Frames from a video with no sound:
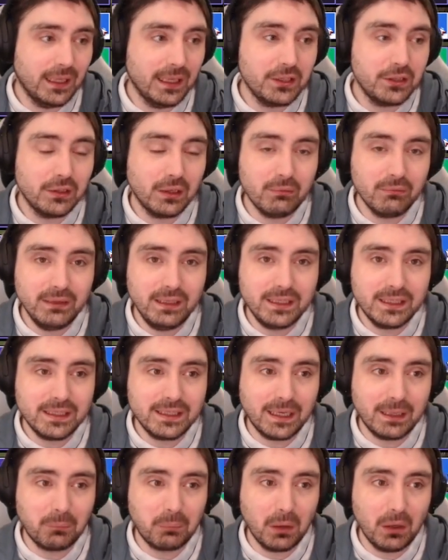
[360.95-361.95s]
is you don't need to
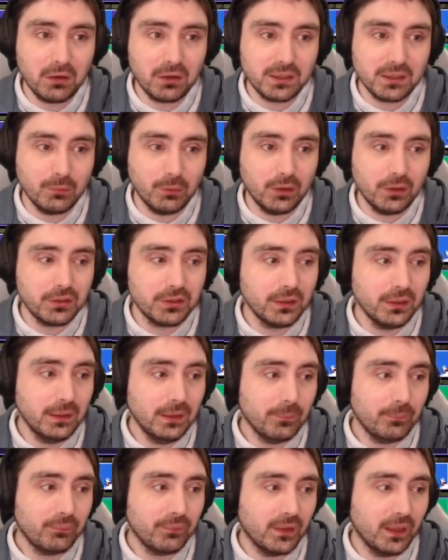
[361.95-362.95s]
take blocks so much.
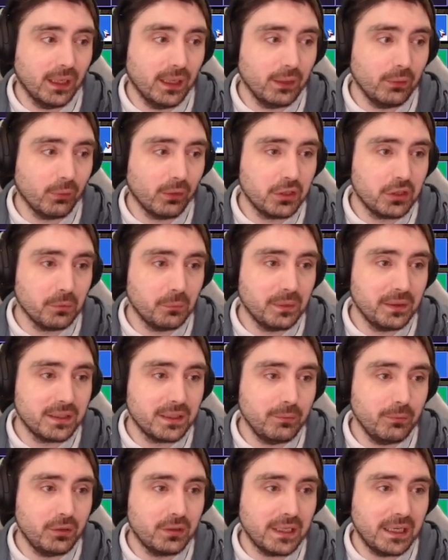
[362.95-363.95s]
You want to jump
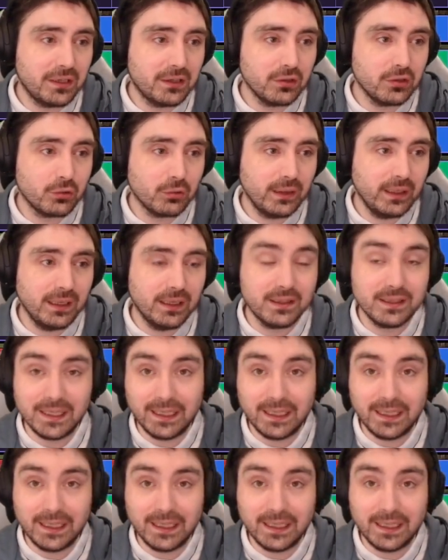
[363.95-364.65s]
into the mutation tree and